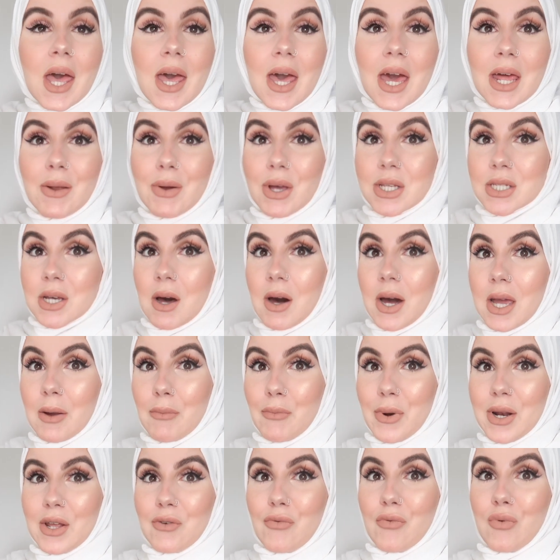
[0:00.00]
Anyways, I am
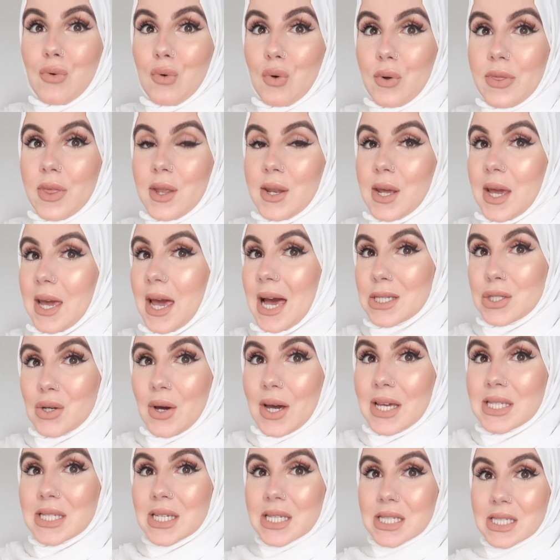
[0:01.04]
ready for the day as you
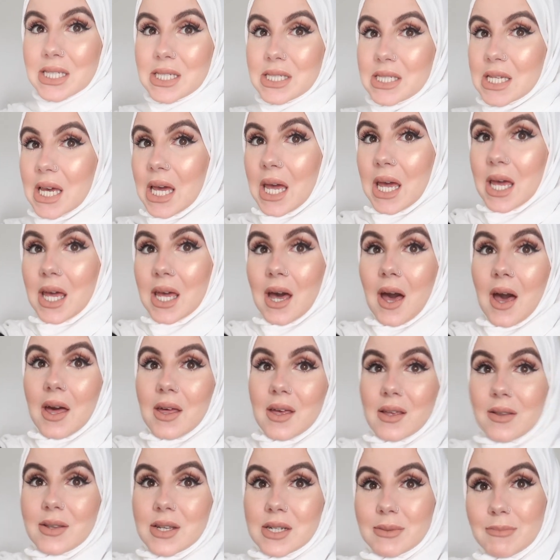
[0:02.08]
guys can see.
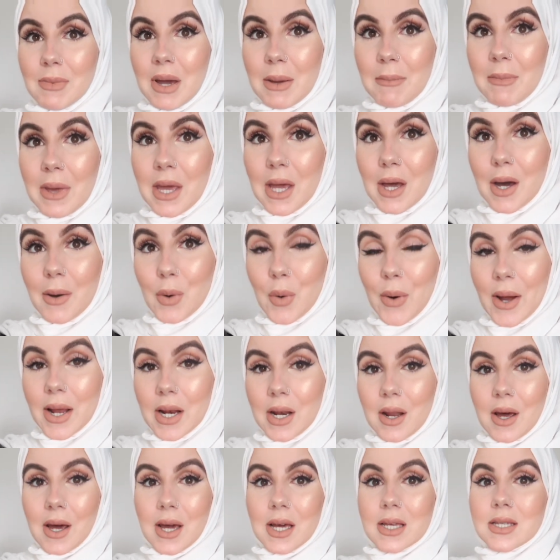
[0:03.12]
I did my makeup quite
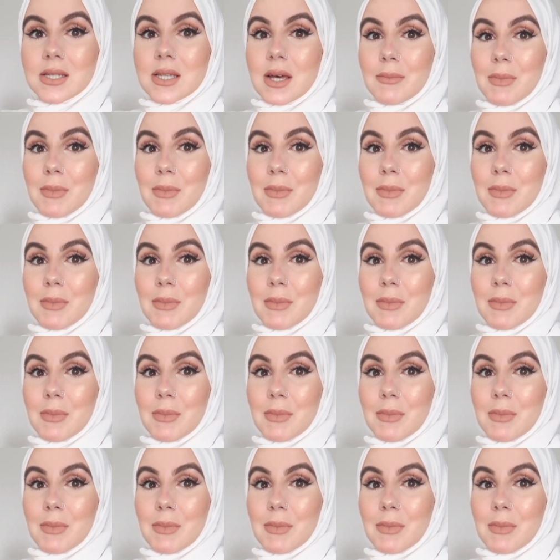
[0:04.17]
nice.